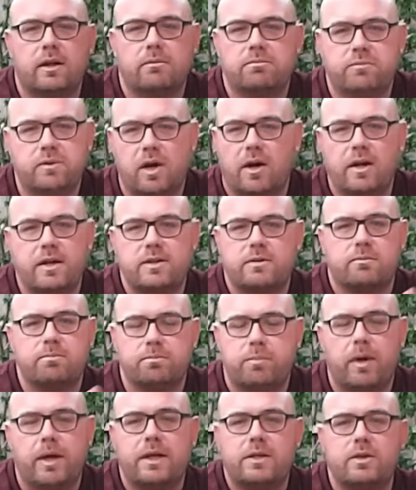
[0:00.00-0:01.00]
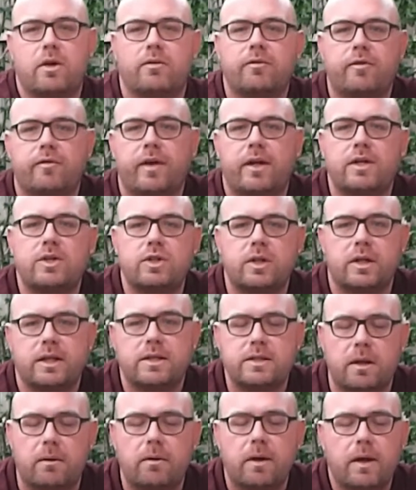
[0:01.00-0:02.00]
dies and breaks off eventually.
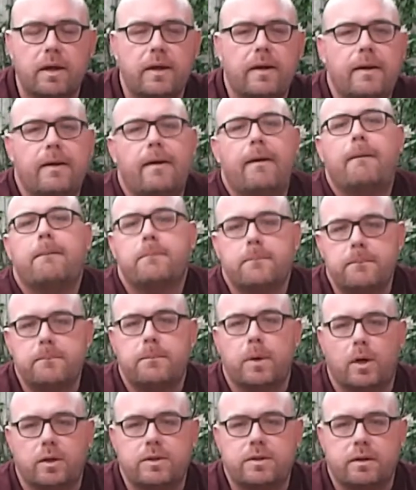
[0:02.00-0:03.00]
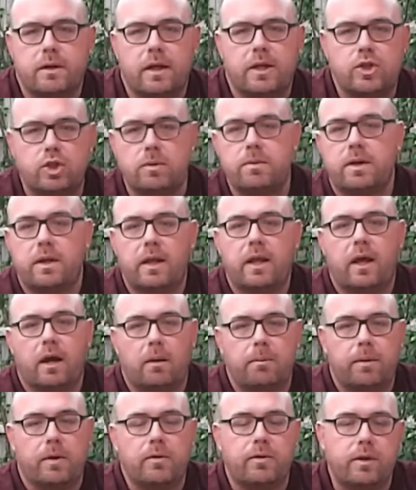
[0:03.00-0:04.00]
So, but assuming that they
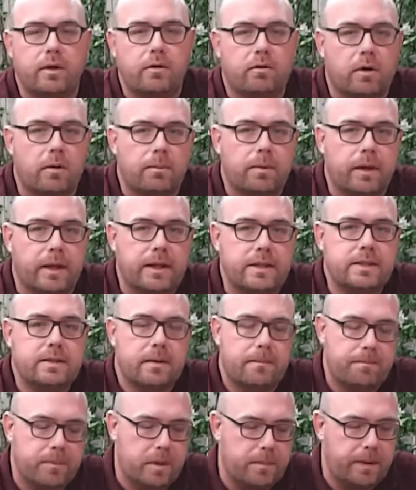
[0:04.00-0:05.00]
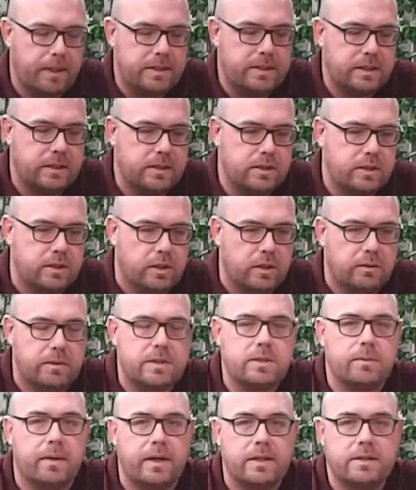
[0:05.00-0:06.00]
are both in the wrong place, the best thing to do
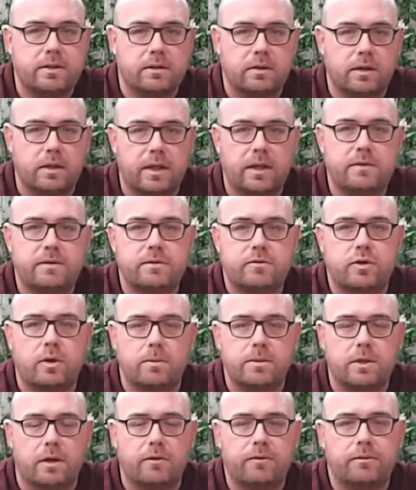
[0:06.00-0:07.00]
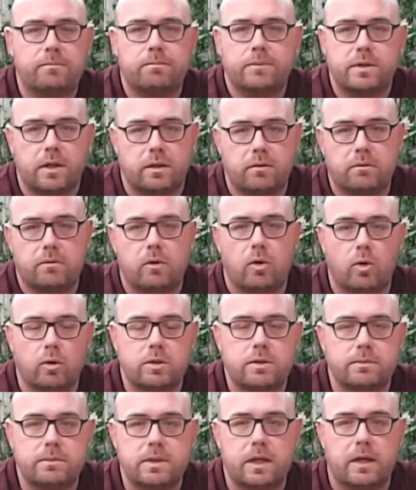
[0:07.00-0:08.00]
is to wait until the leaves have dropped off, so
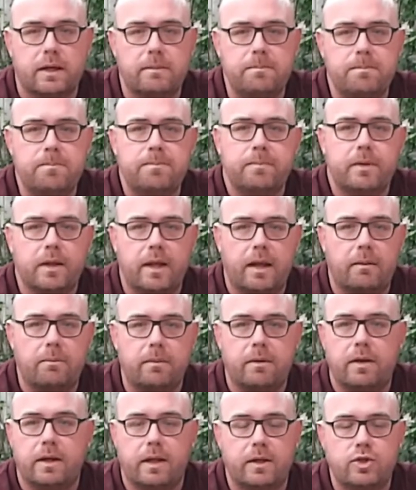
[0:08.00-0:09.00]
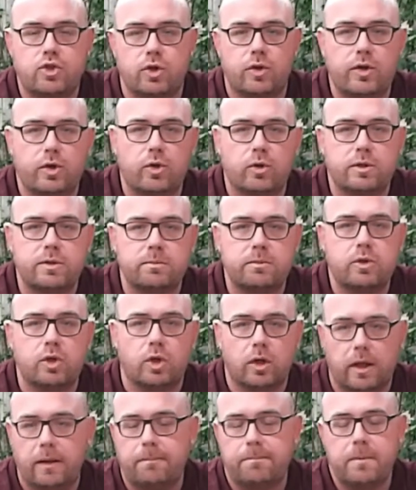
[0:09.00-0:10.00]
autumn time. Let them enjoy the autumn
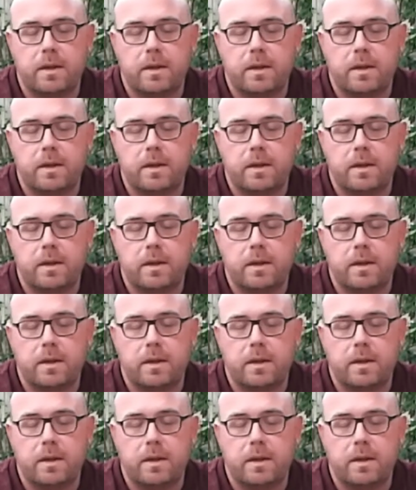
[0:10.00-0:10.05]
colour.